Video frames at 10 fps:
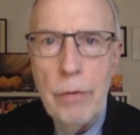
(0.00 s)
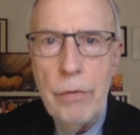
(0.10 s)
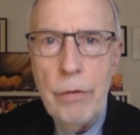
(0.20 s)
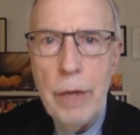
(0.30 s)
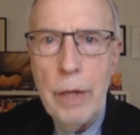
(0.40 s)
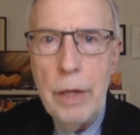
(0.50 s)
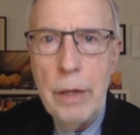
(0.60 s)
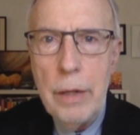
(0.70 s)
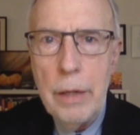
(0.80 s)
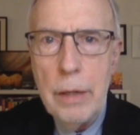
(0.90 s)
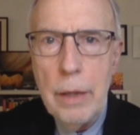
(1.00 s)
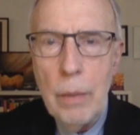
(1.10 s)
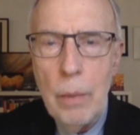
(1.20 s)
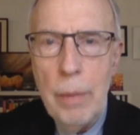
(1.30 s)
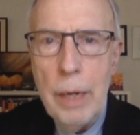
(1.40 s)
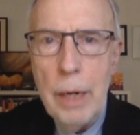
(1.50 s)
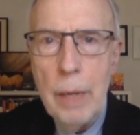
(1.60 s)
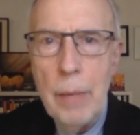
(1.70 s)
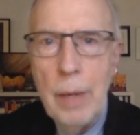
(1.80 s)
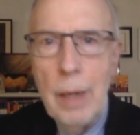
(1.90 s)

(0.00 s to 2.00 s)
have said that there will be a,